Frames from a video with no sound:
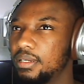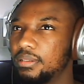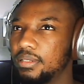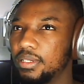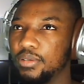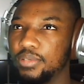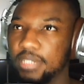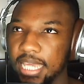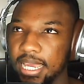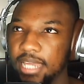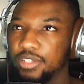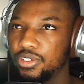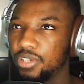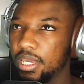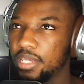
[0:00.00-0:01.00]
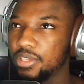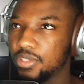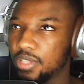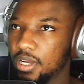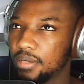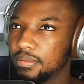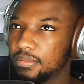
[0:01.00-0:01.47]
You know, Dan, Shay,
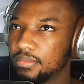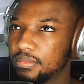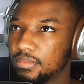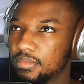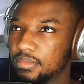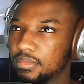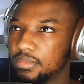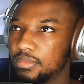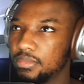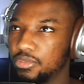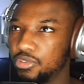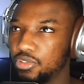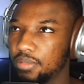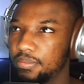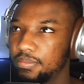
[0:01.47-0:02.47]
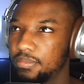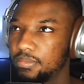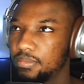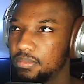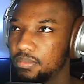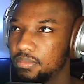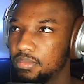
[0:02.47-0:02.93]
Stop, Drop
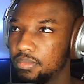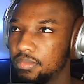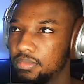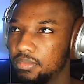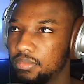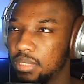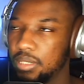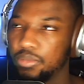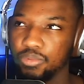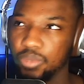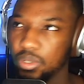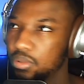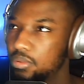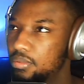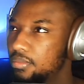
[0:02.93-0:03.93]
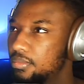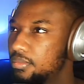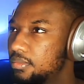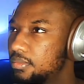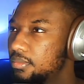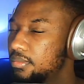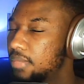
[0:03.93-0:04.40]
and Roll.
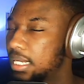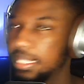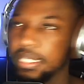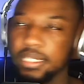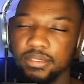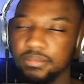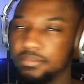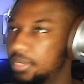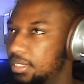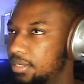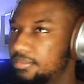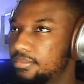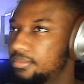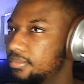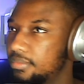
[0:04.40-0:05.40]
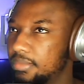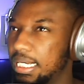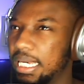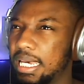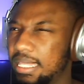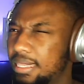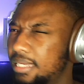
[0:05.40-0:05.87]
I think it's, you know,
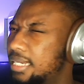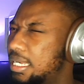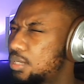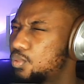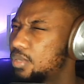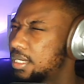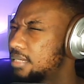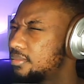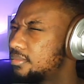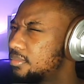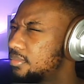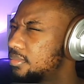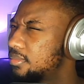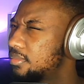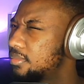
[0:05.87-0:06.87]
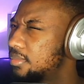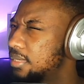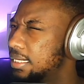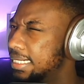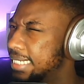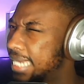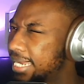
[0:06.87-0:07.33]
yeah, I think that's what it,
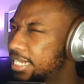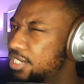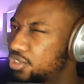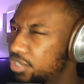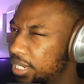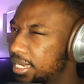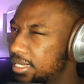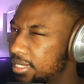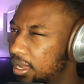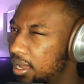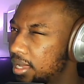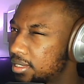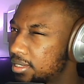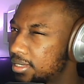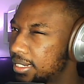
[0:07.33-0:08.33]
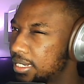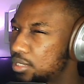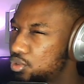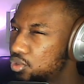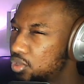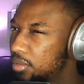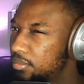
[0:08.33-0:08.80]
Dan and Shay is the artist, and then
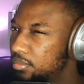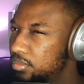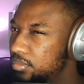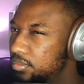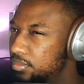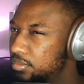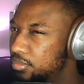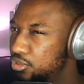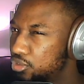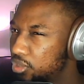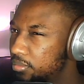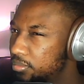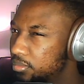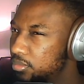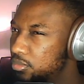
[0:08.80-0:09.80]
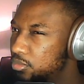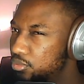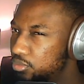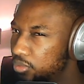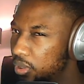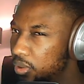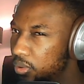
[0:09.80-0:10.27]
Stop, Drop,
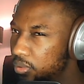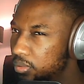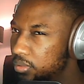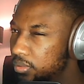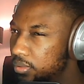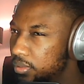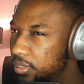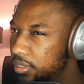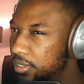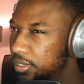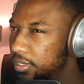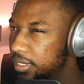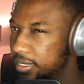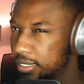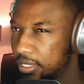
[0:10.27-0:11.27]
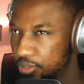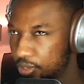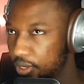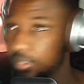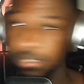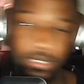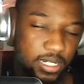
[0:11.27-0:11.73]
Roll is the
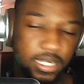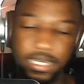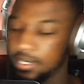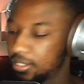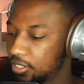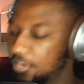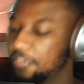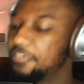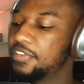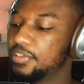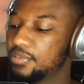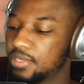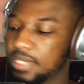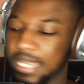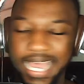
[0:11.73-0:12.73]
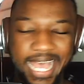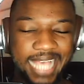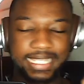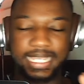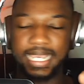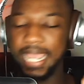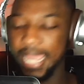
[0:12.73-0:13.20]
song. Confused
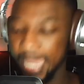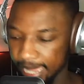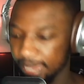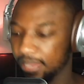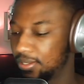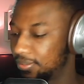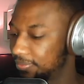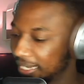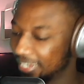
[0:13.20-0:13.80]
as hell.